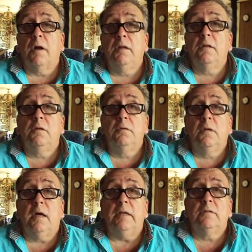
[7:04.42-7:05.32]
running the
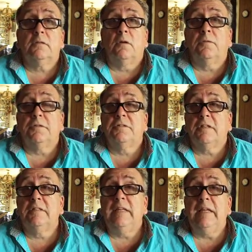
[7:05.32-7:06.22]
two lights over
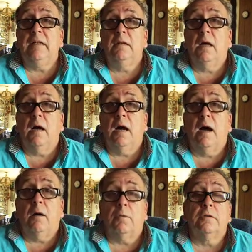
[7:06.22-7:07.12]
16
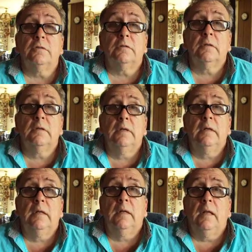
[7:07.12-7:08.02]
hours.
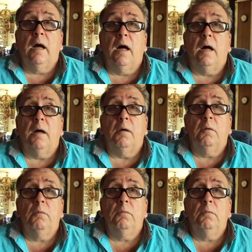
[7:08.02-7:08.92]

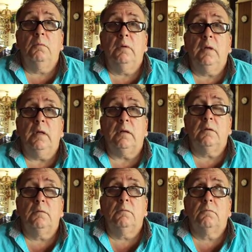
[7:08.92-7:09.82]

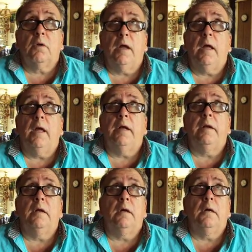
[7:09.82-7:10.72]
It
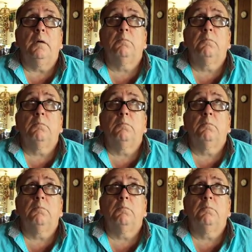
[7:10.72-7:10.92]
ran